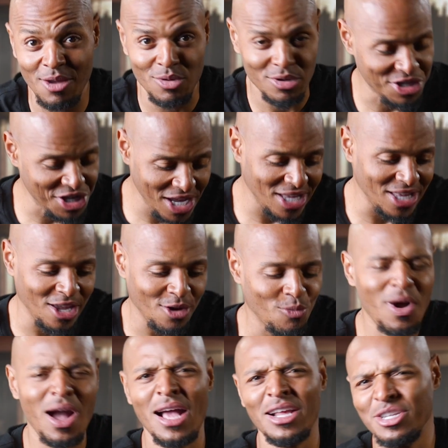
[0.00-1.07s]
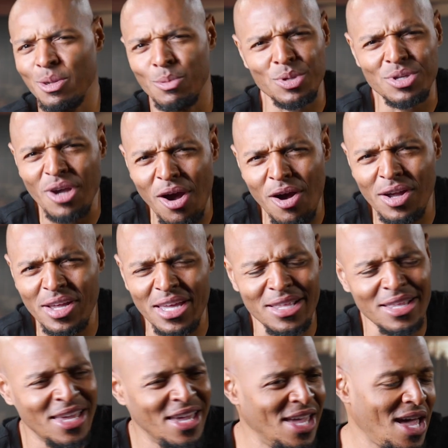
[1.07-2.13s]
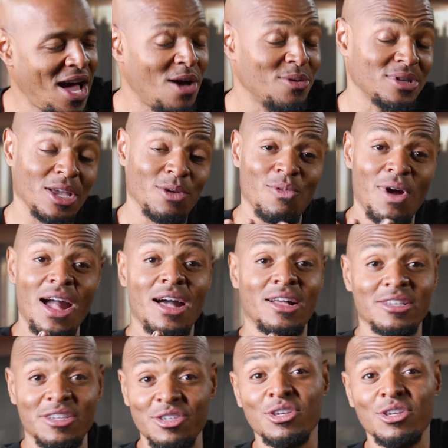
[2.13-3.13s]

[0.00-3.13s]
They were checking their watch, they were talking. I was like, wow, the